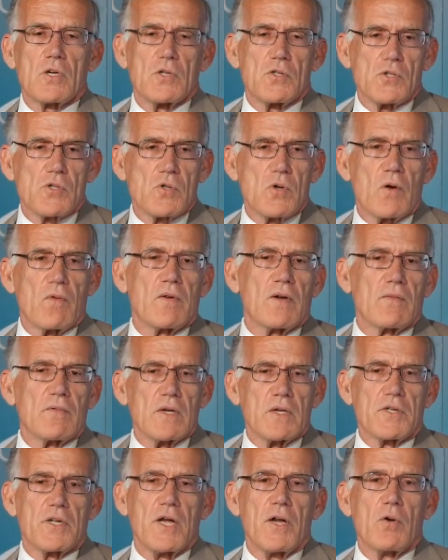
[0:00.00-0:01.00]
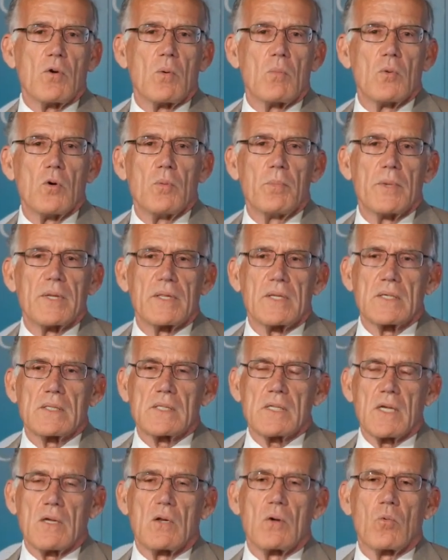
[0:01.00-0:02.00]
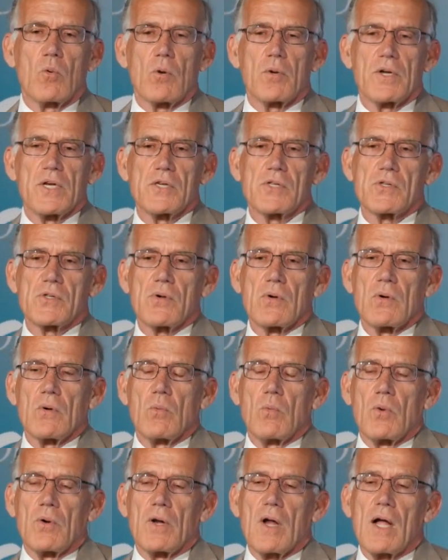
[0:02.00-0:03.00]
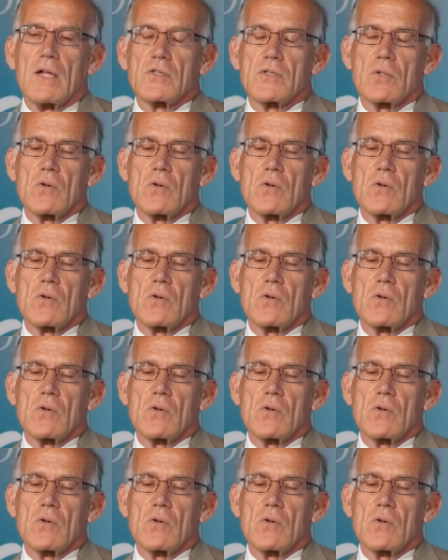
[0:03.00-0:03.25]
conservative Latino movement that said that we're, we're not